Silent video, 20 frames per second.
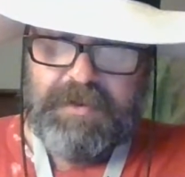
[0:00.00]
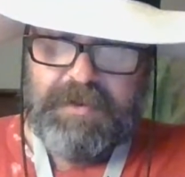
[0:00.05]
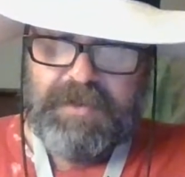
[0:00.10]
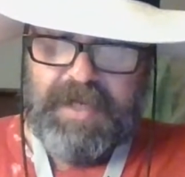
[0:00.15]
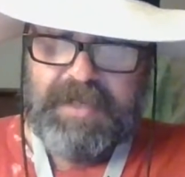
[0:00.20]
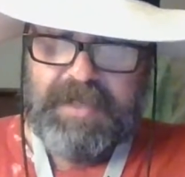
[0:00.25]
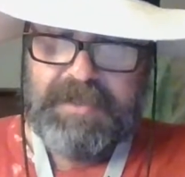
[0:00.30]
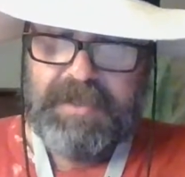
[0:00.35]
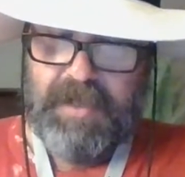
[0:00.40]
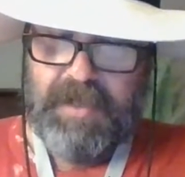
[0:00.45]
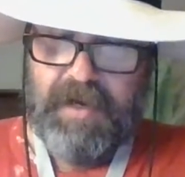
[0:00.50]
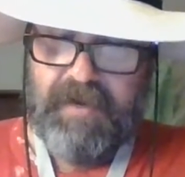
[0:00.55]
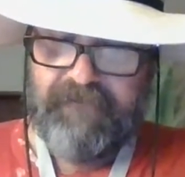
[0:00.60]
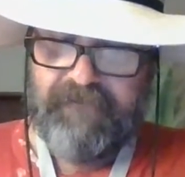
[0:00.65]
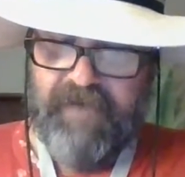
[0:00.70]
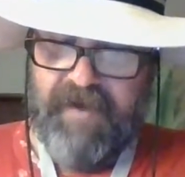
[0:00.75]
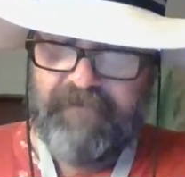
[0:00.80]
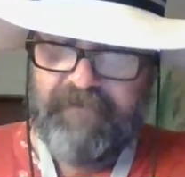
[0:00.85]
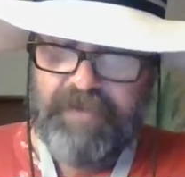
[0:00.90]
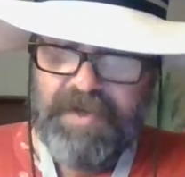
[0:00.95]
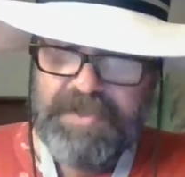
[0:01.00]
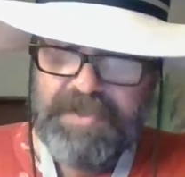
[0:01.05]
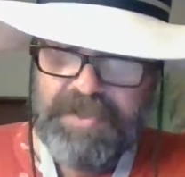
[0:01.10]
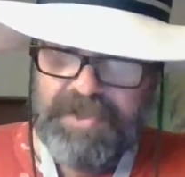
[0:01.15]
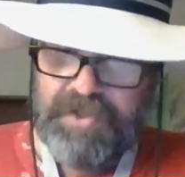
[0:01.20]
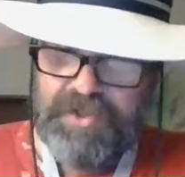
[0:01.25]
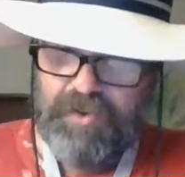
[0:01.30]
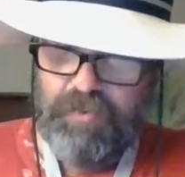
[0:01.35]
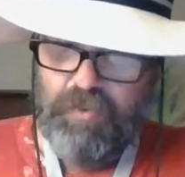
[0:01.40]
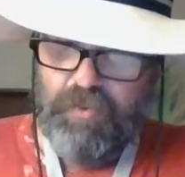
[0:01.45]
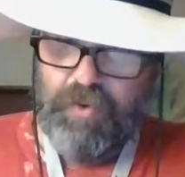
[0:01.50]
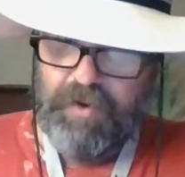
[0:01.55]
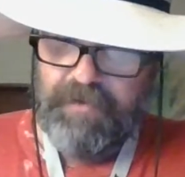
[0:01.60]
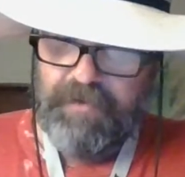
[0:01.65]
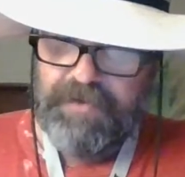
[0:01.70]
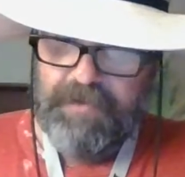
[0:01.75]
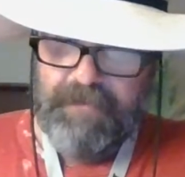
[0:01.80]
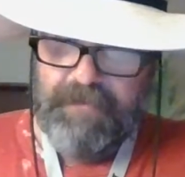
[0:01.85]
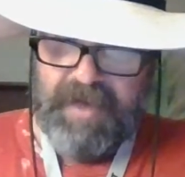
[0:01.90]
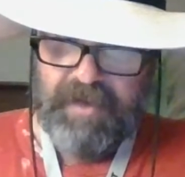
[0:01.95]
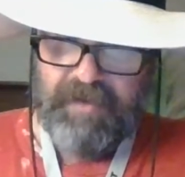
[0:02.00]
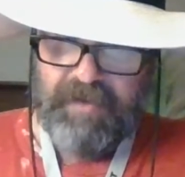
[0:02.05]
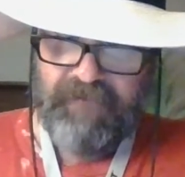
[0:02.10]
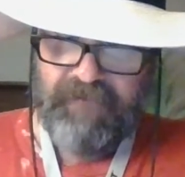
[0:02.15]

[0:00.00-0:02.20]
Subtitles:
1995 Presidential Award, the Medal